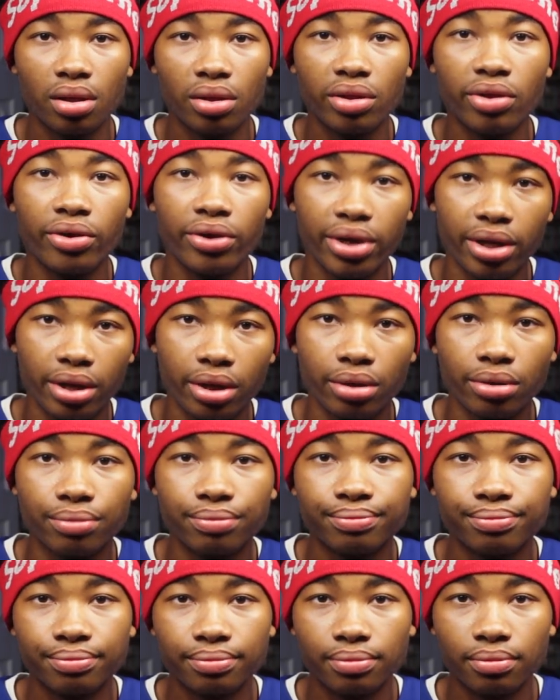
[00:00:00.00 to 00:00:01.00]
they're here.
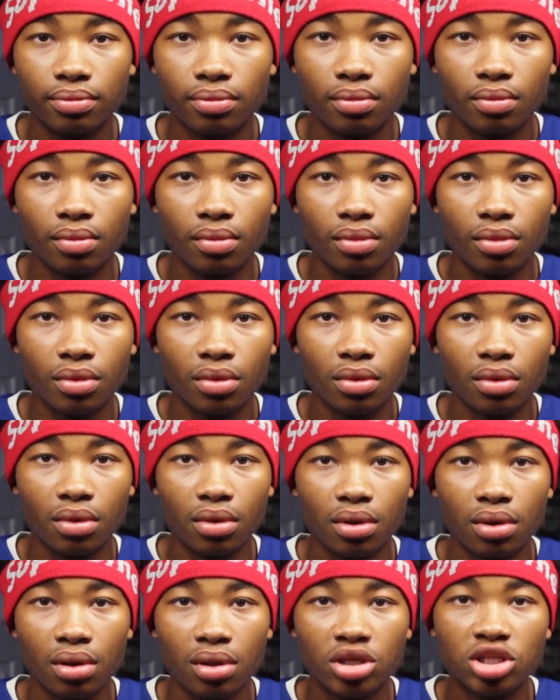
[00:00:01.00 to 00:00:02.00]

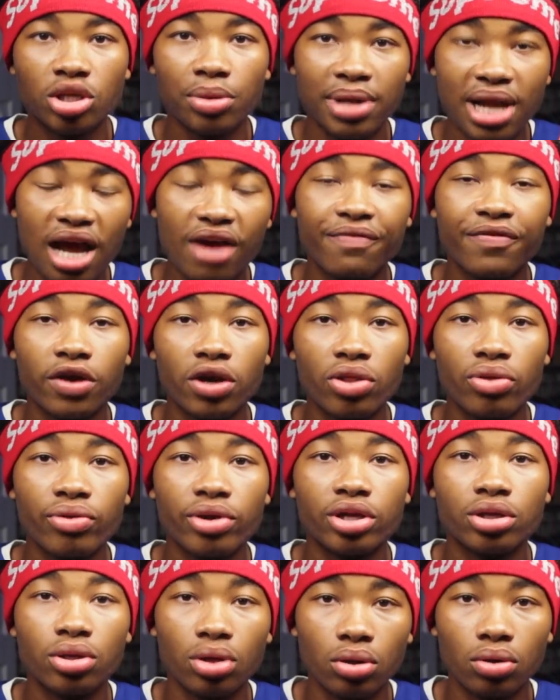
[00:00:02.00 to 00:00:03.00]
So without further
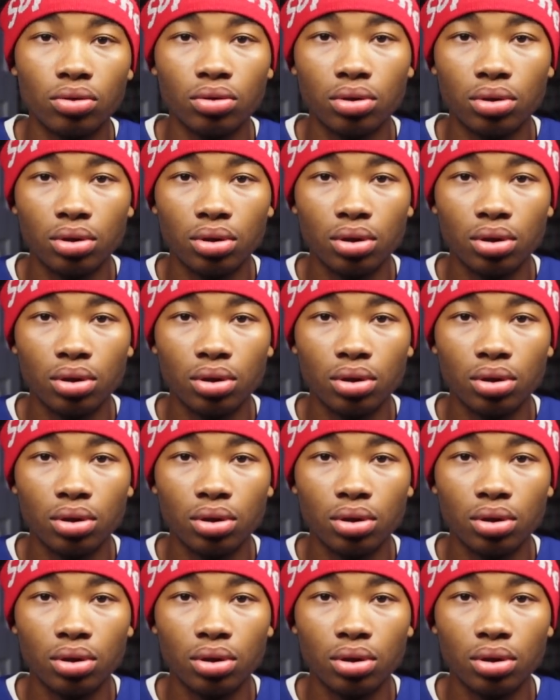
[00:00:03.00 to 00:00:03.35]
ado,